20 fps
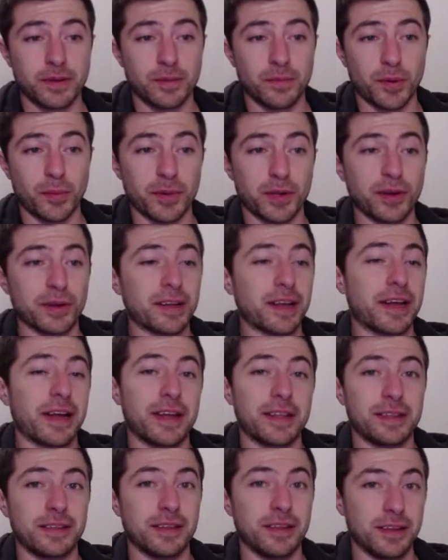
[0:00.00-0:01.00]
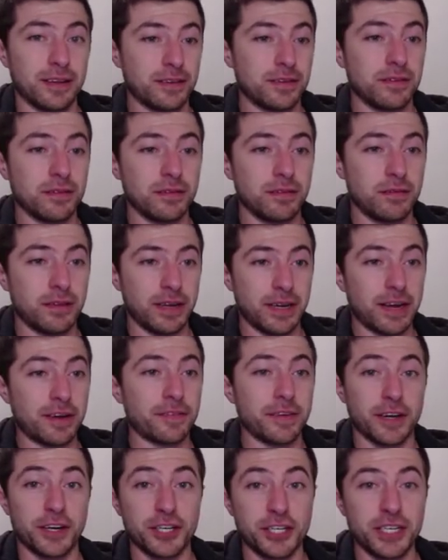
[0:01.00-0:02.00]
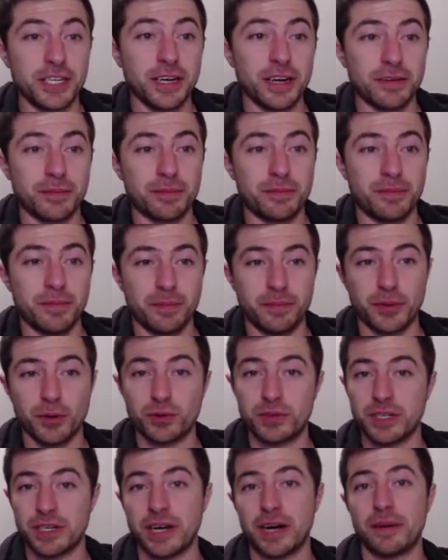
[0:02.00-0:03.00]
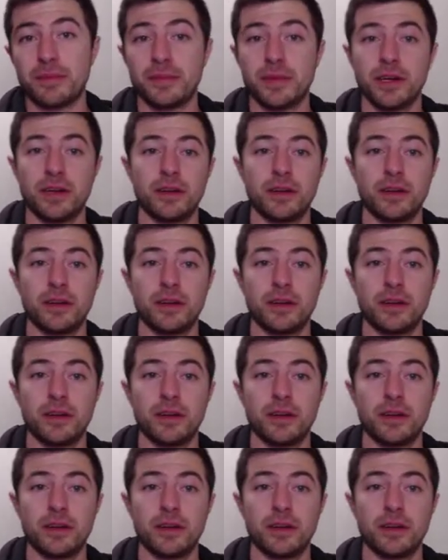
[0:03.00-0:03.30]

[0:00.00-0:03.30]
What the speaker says: But because I had enough energy, I built it up